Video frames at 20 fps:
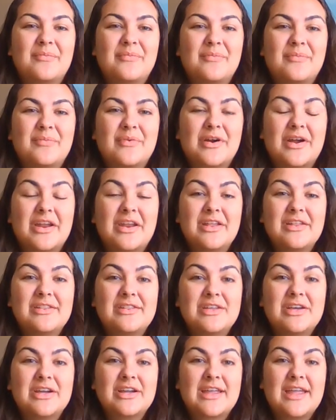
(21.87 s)
We're going to
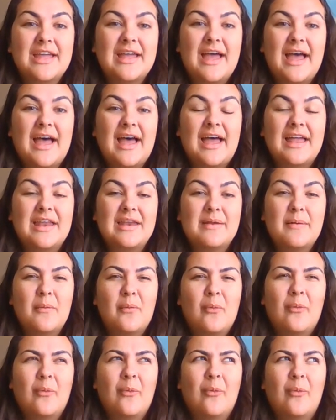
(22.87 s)
look at
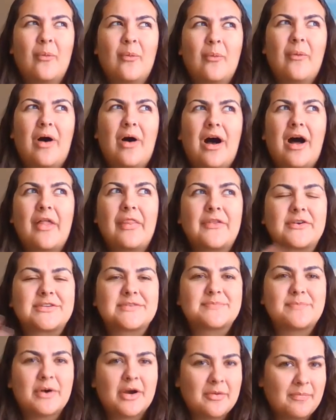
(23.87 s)
author's
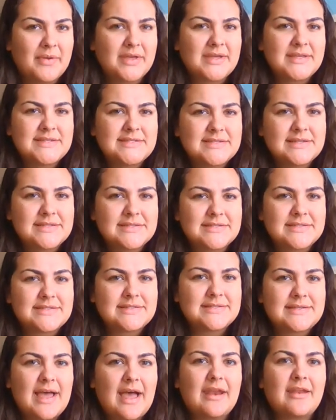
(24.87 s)
purpose
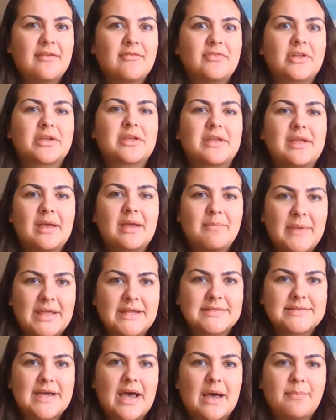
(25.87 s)
instead of looking at
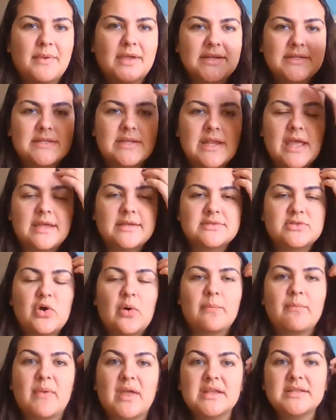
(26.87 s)
main topic today. So
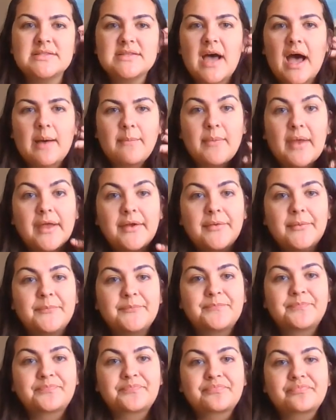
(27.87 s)
main topic
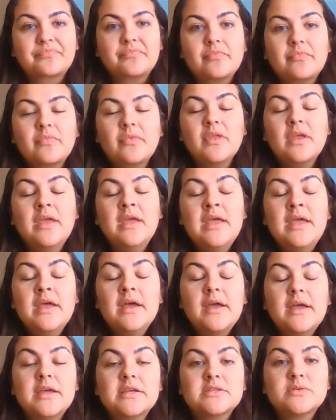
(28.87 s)

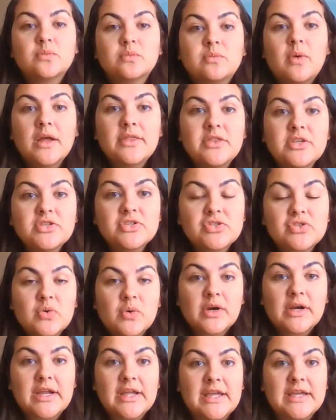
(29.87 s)
is what the
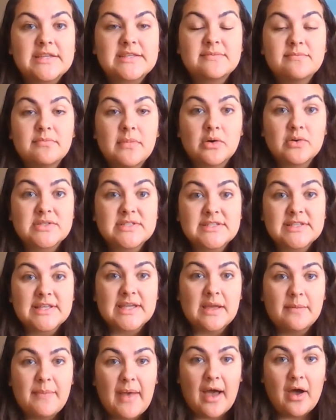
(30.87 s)
story is mostly
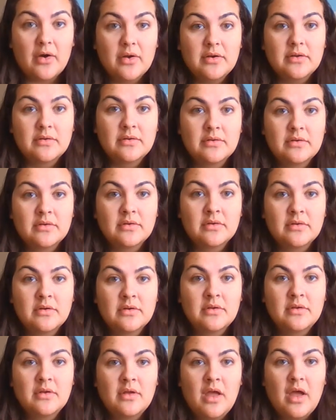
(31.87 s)
about.
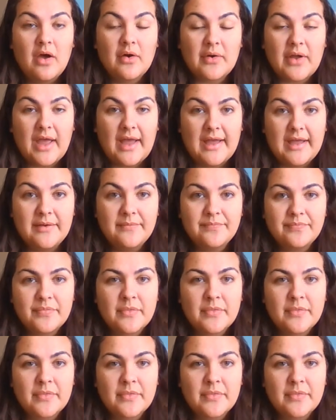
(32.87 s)
Okay?